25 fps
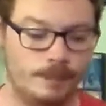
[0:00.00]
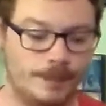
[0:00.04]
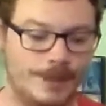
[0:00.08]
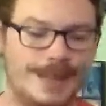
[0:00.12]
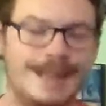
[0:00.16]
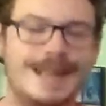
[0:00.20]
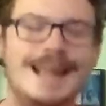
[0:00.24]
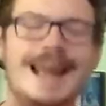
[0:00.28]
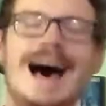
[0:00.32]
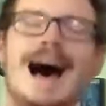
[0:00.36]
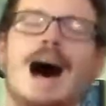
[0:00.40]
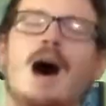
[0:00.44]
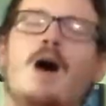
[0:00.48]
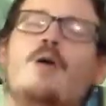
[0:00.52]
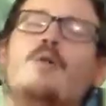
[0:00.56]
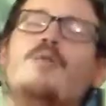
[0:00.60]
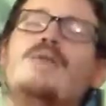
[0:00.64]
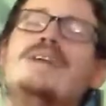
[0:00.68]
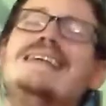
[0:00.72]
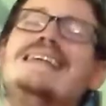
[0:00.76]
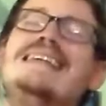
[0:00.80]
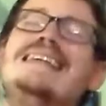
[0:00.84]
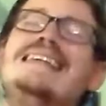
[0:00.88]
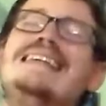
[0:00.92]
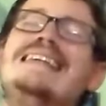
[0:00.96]

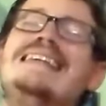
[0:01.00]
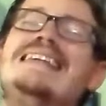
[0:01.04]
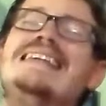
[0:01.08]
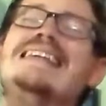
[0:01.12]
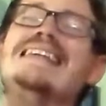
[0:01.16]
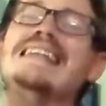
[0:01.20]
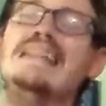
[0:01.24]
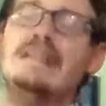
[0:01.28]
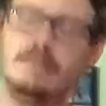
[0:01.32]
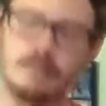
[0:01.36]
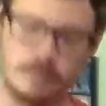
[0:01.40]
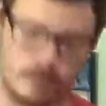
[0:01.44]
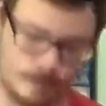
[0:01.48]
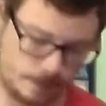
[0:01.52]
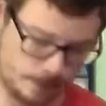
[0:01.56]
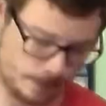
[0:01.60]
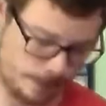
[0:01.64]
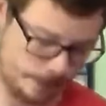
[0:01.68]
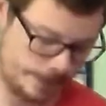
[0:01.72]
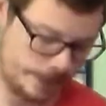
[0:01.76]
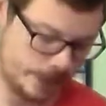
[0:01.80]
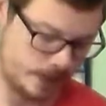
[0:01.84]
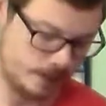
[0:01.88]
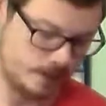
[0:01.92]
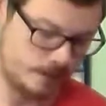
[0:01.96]
Lauri!
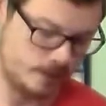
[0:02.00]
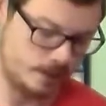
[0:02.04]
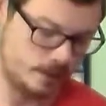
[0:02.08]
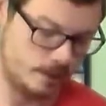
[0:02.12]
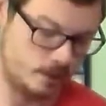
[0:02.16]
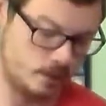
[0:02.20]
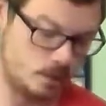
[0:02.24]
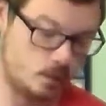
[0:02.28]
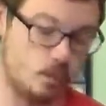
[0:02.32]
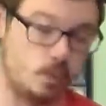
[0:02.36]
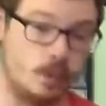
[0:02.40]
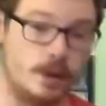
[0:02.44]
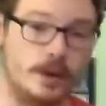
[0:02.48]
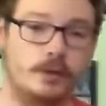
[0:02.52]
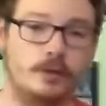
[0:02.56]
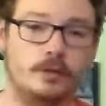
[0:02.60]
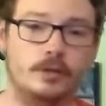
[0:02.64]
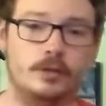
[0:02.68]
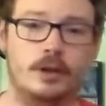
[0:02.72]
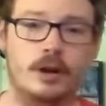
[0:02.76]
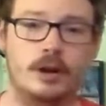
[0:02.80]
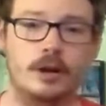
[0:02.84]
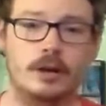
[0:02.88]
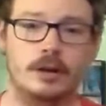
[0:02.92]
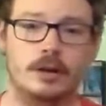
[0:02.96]
Wendell
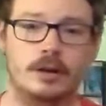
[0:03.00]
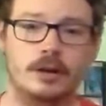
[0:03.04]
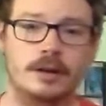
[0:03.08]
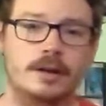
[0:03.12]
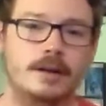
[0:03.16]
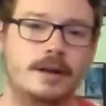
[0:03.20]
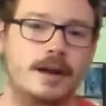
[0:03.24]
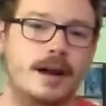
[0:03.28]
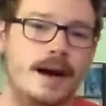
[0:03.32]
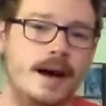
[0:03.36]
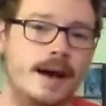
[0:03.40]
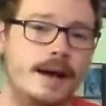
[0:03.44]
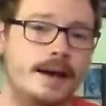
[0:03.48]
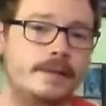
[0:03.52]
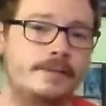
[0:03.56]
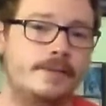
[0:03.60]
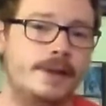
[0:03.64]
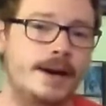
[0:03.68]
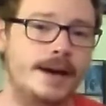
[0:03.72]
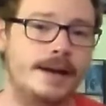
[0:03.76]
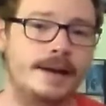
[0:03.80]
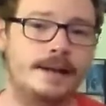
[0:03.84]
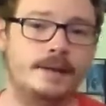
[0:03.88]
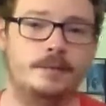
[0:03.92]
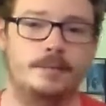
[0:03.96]
Carter, I have
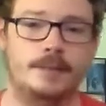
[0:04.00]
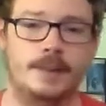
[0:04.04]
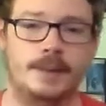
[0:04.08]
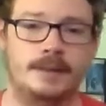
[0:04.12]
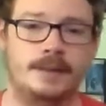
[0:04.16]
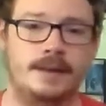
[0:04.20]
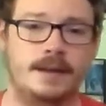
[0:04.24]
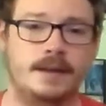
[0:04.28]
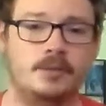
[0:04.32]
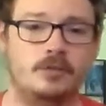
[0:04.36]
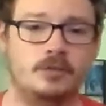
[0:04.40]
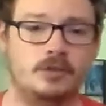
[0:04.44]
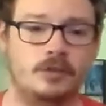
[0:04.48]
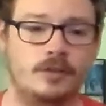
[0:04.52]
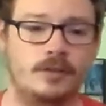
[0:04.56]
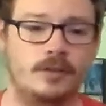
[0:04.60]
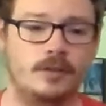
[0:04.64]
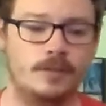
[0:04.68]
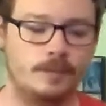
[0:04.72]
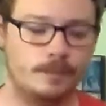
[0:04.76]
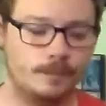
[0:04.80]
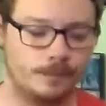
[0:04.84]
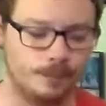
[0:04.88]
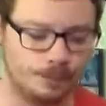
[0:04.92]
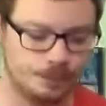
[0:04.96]
high
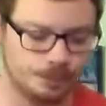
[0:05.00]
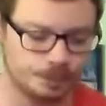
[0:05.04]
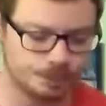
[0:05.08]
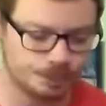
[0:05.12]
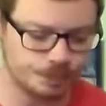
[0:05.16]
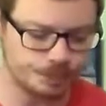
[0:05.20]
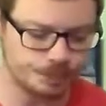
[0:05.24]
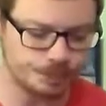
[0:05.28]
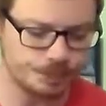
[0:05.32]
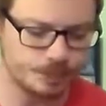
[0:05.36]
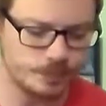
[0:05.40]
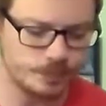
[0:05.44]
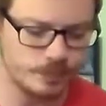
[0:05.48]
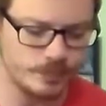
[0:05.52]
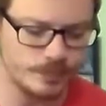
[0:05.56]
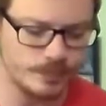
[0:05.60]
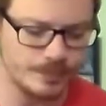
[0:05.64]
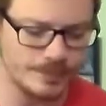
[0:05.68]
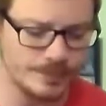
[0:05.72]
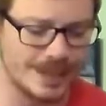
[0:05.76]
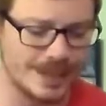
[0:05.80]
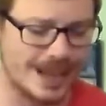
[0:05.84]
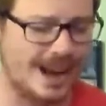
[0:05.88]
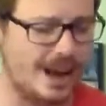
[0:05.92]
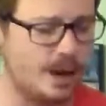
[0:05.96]
expectations.
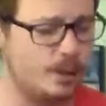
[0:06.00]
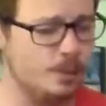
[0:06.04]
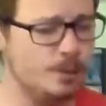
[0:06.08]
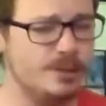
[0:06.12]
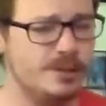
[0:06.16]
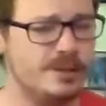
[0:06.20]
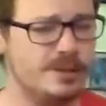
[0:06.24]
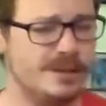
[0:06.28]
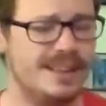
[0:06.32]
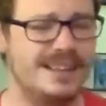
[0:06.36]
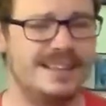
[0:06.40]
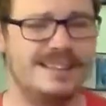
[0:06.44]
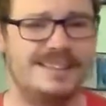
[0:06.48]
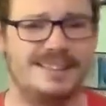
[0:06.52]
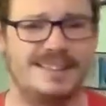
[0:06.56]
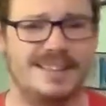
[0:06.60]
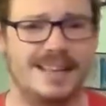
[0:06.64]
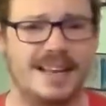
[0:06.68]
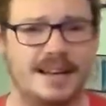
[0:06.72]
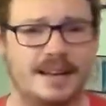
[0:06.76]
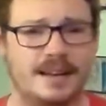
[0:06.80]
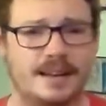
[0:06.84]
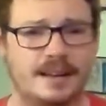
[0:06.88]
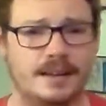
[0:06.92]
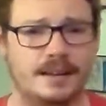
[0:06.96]
I really like
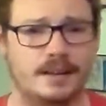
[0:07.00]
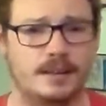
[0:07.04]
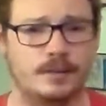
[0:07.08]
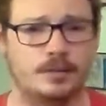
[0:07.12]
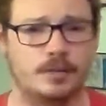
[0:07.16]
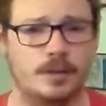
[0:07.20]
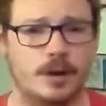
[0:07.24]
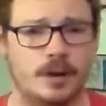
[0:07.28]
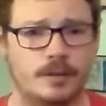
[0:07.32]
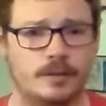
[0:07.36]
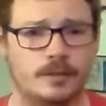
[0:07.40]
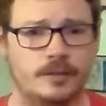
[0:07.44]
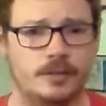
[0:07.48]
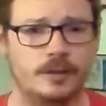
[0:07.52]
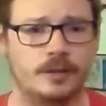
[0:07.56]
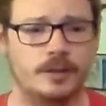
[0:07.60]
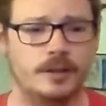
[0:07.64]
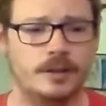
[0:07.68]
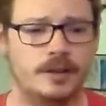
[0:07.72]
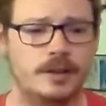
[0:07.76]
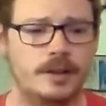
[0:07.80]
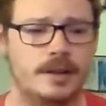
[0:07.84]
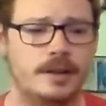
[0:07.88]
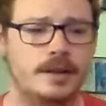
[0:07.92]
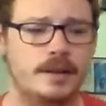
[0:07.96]
Zach on this roster.
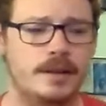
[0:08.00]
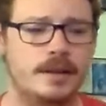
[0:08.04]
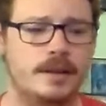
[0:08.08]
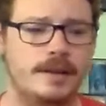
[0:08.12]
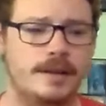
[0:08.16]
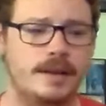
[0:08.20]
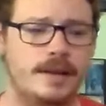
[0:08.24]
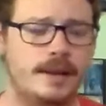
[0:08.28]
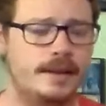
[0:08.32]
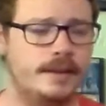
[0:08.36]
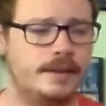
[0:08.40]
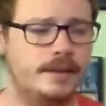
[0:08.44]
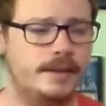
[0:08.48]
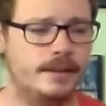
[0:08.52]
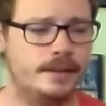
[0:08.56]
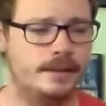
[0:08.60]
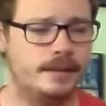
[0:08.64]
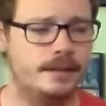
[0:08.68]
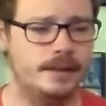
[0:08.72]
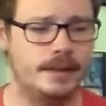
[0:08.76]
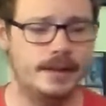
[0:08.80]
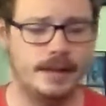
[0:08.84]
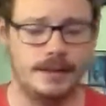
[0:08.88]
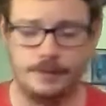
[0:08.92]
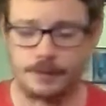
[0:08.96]
And
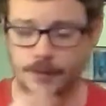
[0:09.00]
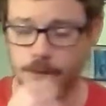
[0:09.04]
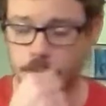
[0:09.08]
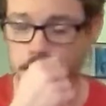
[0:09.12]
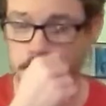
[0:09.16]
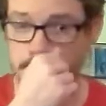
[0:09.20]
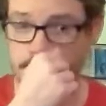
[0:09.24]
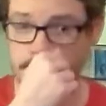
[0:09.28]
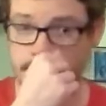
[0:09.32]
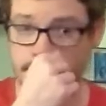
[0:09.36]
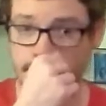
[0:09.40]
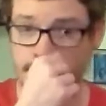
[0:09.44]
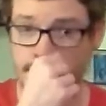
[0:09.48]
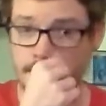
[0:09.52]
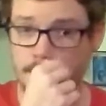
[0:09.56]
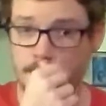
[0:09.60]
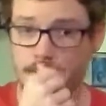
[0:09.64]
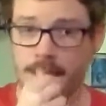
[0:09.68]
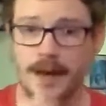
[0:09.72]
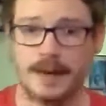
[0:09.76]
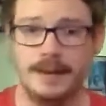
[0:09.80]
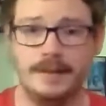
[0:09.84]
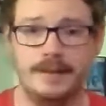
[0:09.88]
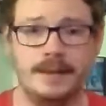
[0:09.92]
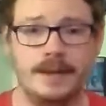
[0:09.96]
then if you can't get
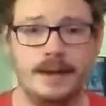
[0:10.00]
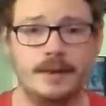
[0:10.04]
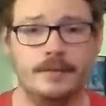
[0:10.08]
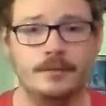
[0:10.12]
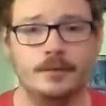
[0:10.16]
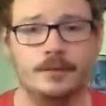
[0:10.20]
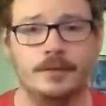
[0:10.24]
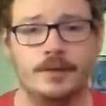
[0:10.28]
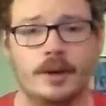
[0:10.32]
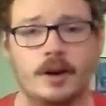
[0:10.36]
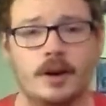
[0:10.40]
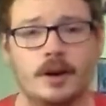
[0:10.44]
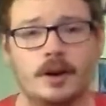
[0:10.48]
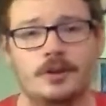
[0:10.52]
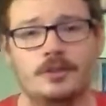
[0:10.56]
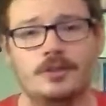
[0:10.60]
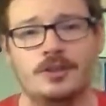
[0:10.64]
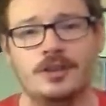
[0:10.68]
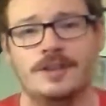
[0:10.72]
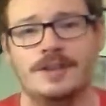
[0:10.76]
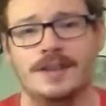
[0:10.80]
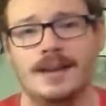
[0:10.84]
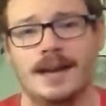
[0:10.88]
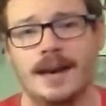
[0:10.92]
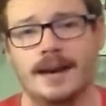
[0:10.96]
behind the effort that
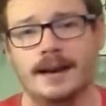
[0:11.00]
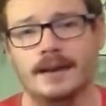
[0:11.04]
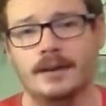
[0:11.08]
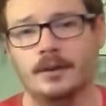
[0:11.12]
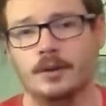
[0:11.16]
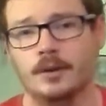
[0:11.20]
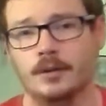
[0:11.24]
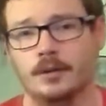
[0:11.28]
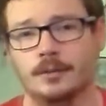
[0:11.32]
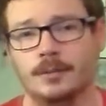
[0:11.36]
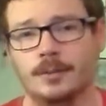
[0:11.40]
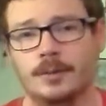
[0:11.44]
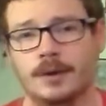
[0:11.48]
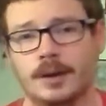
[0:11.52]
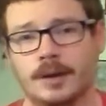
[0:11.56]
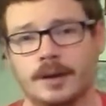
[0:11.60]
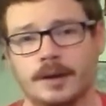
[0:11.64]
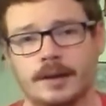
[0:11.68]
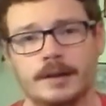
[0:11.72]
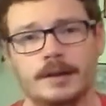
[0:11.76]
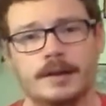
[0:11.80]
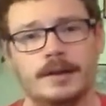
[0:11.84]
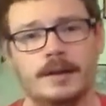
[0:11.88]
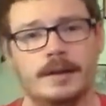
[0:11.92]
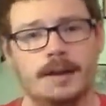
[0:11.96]
Archie Diacono is
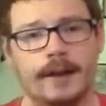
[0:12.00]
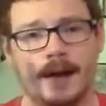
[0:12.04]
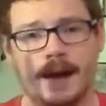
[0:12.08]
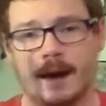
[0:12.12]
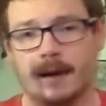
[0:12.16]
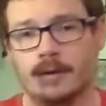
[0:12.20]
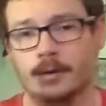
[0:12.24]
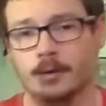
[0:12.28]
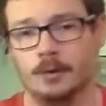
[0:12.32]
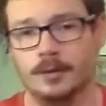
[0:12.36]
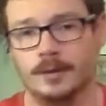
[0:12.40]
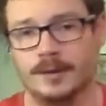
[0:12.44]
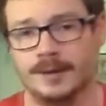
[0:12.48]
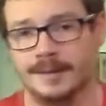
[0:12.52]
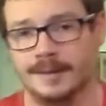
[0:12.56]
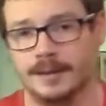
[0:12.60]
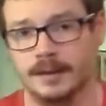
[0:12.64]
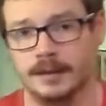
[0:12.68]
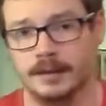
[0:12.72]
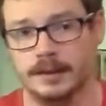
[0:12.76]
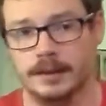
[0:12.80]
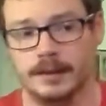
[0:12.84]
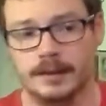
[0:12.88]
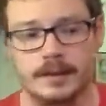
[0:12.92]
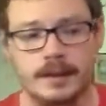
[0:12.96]
bringing, I don't know what to
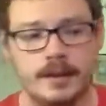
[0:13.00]
tell you.